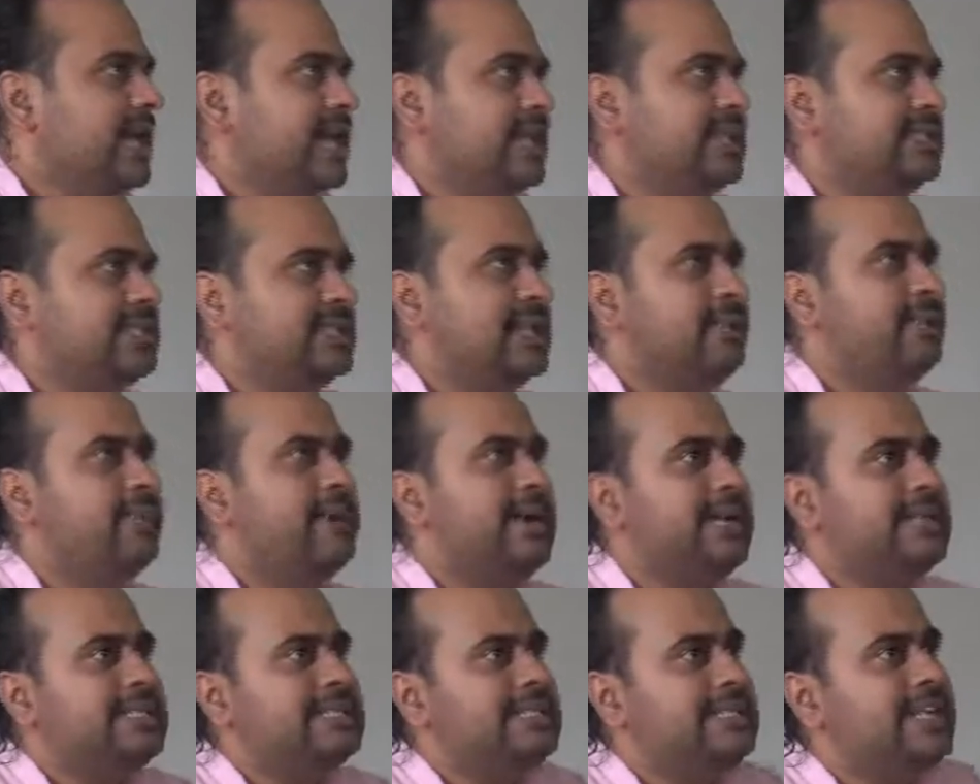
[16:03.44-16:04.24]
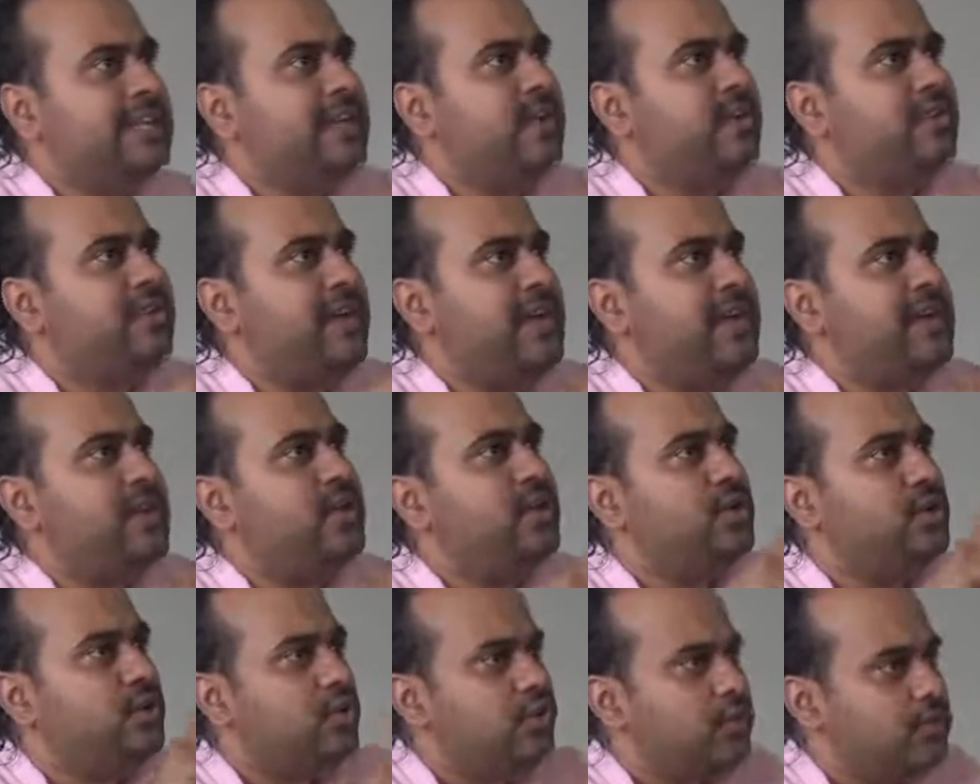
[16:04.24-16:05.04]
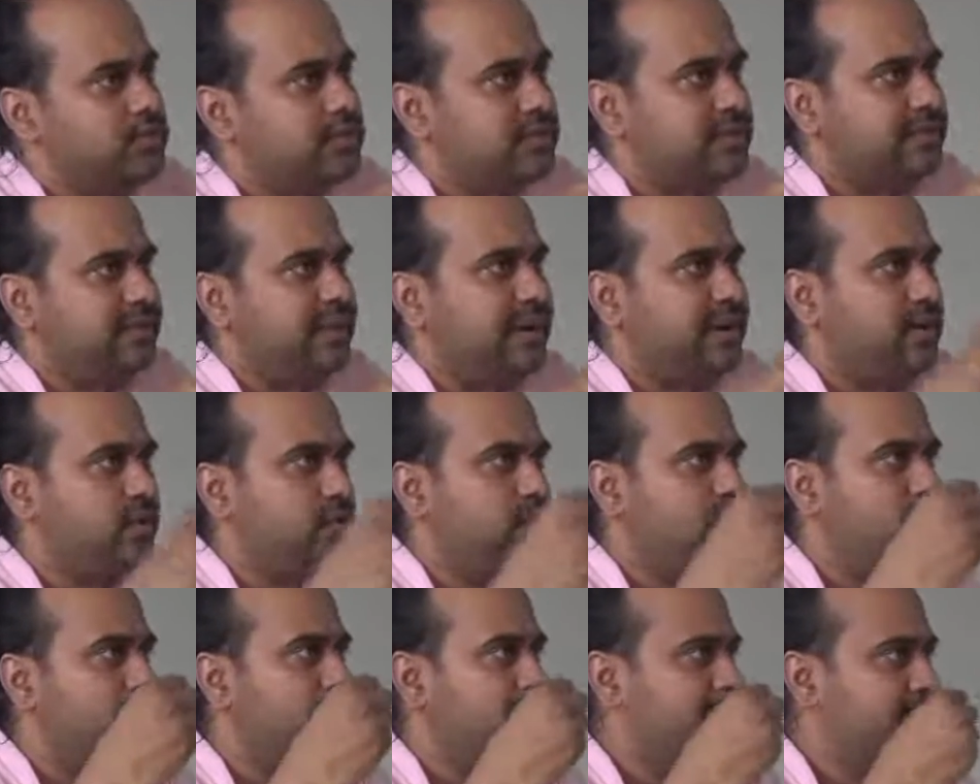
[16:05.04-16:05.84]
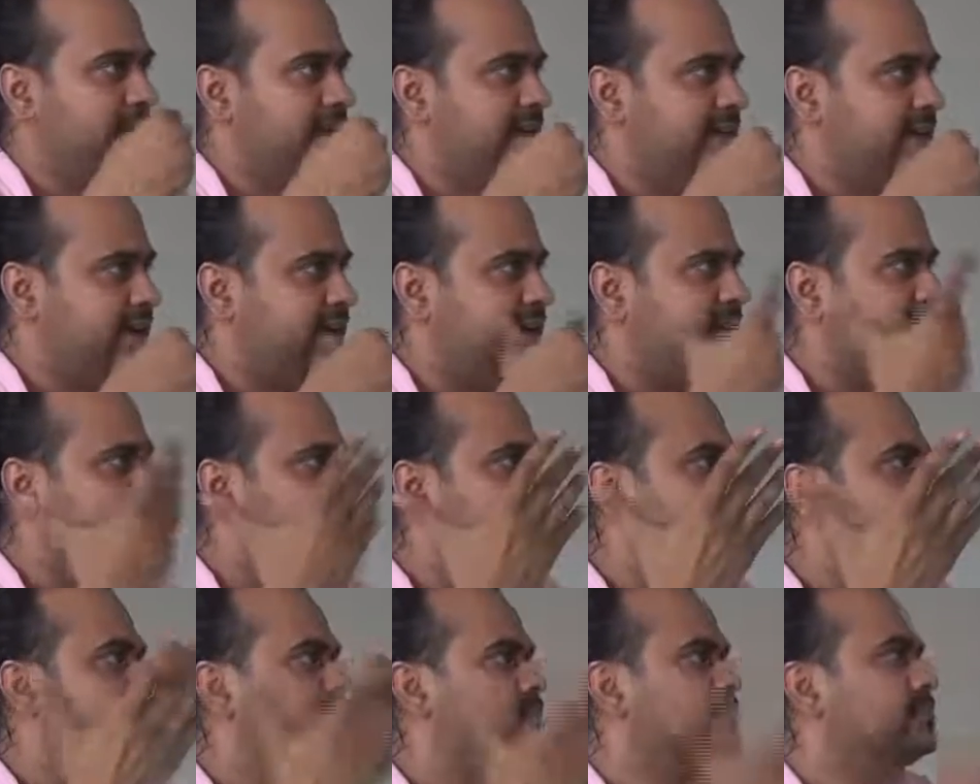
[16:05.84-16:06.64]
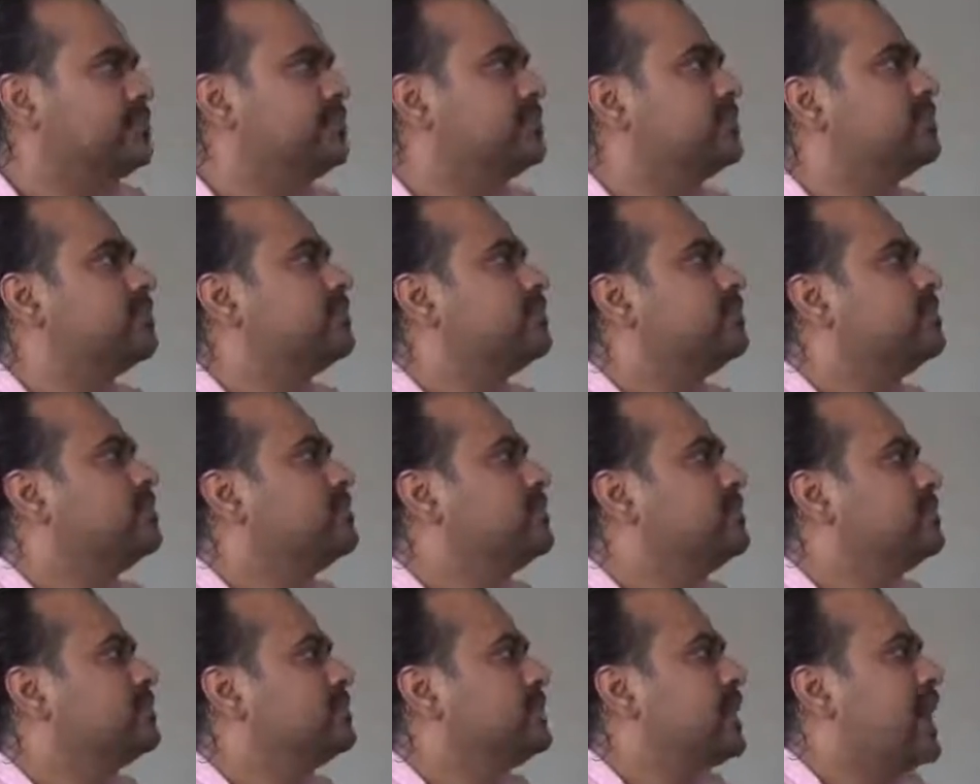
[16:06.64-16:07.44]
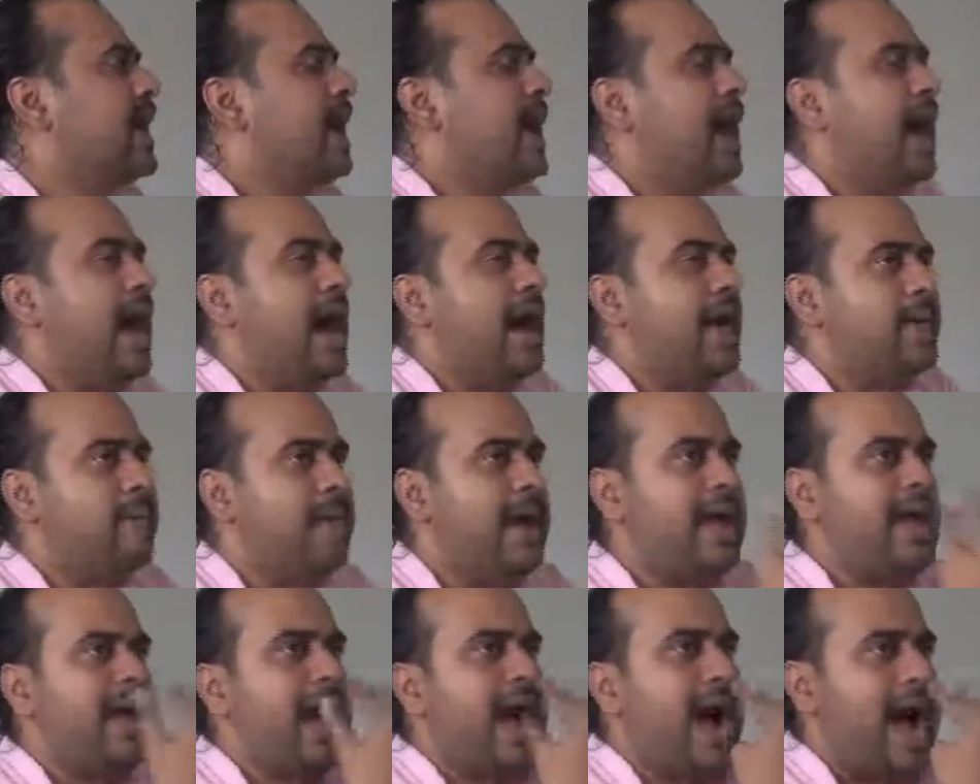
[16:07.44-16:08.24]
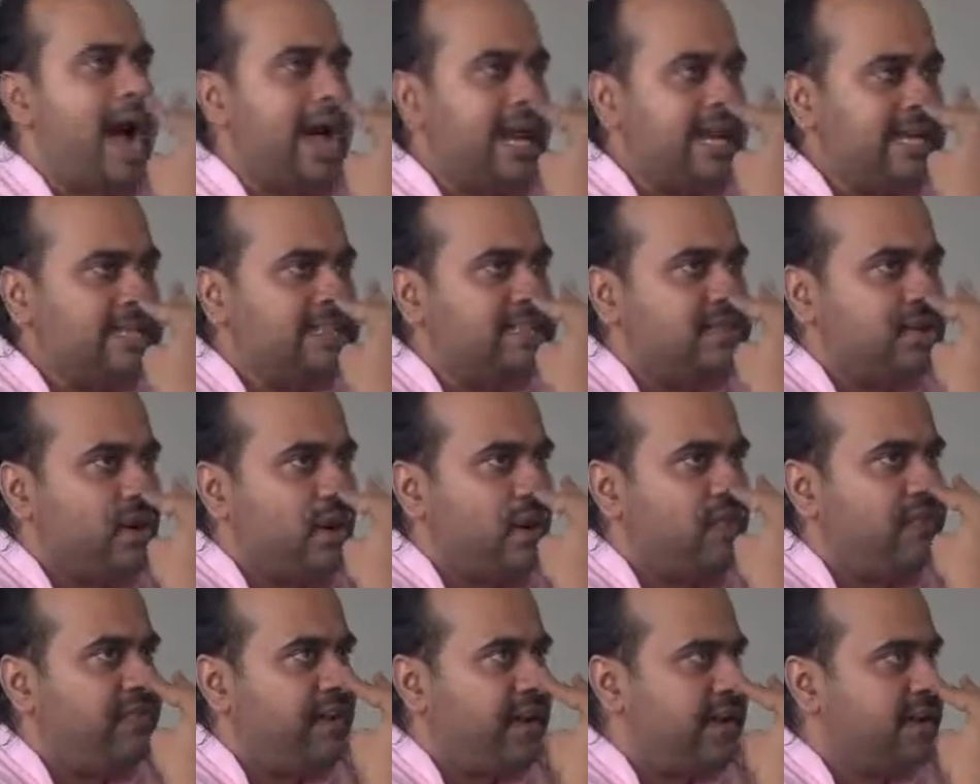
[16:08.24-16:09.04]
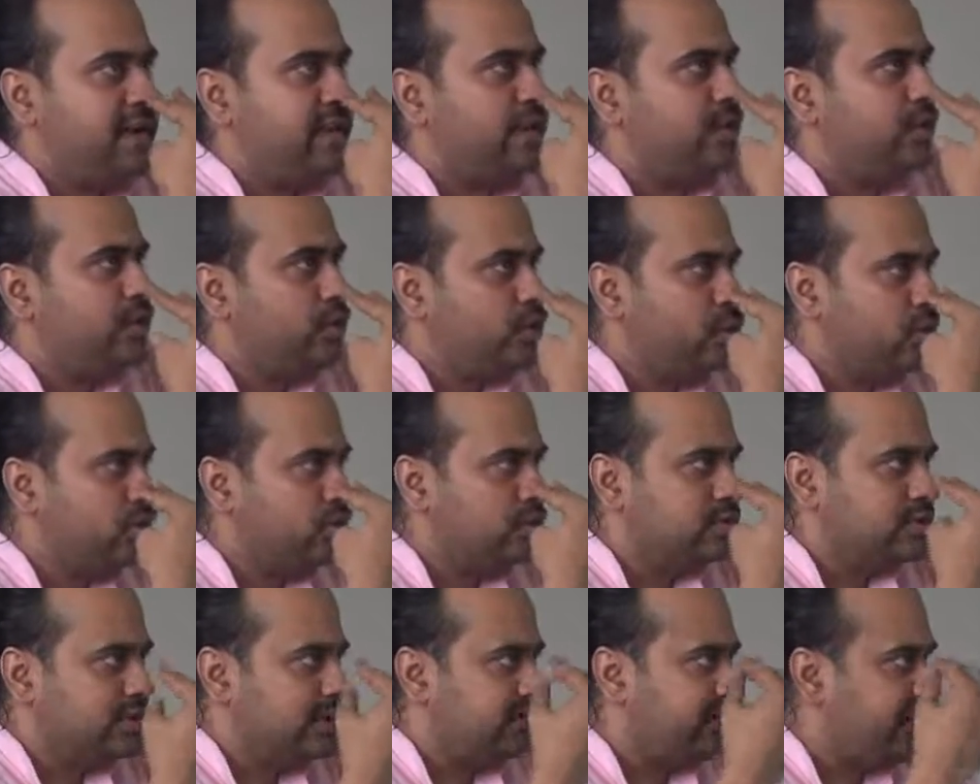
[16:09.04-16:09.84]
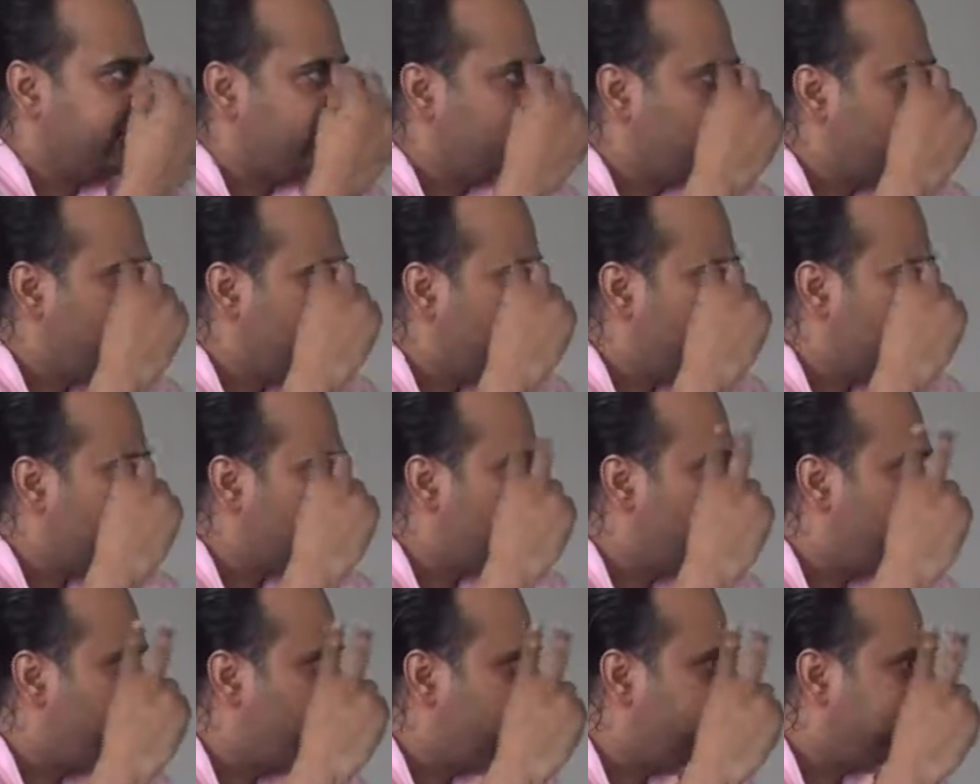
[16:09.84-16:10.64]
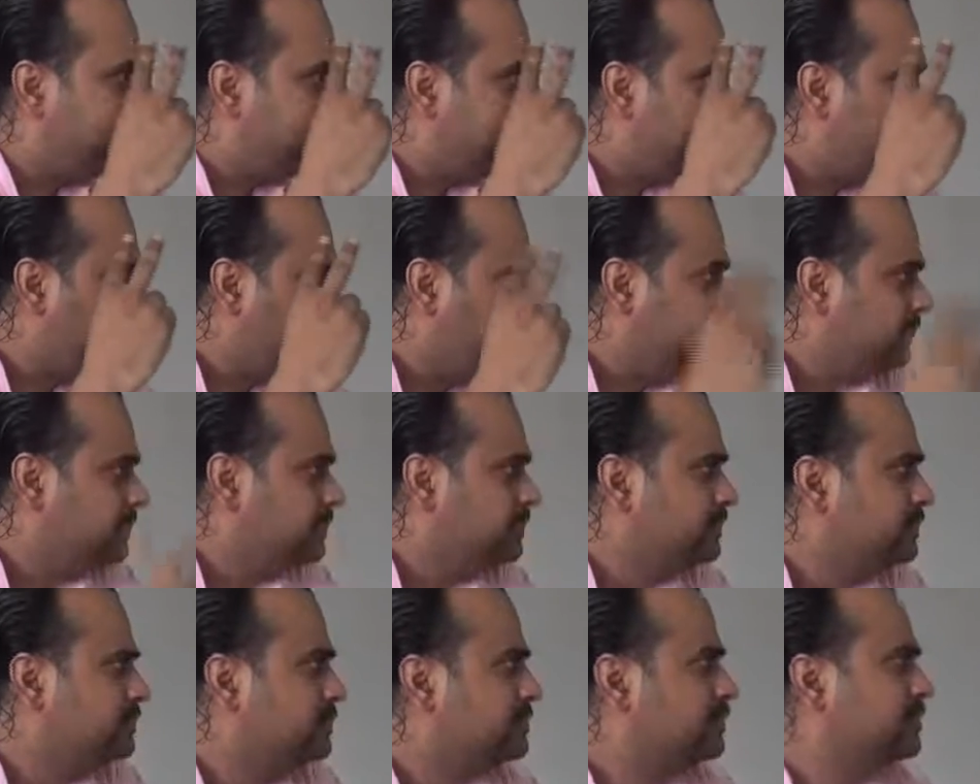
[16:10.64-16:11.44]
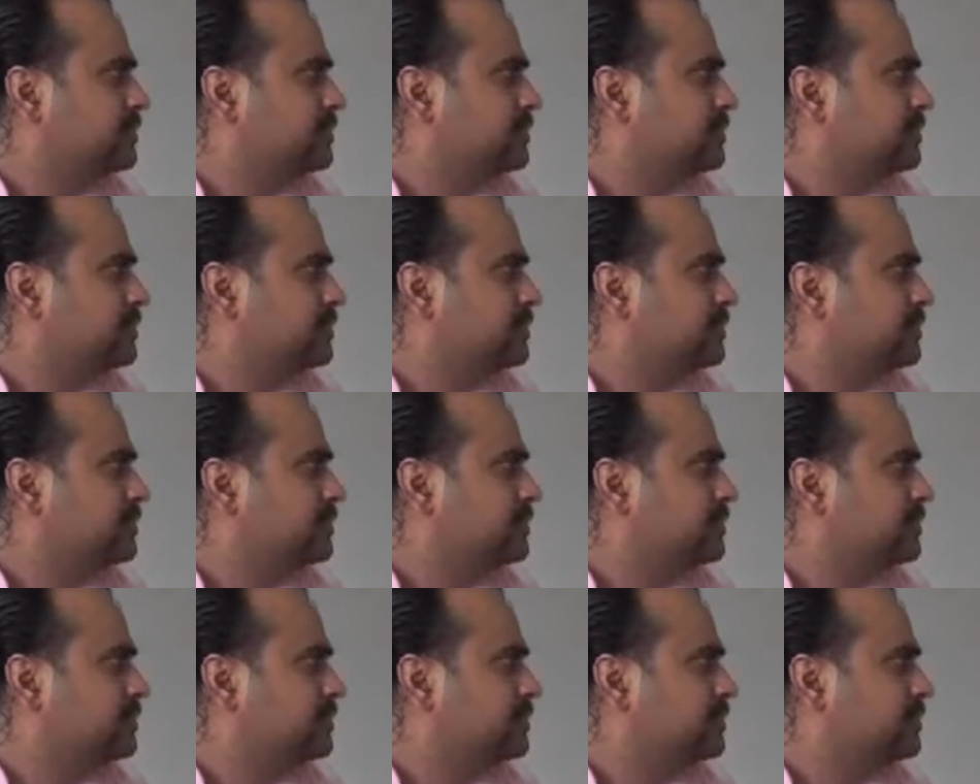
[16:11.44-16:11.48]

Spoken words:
Is the medicine of any use if I do not eat it? Are my eyes of any use if I do not open them?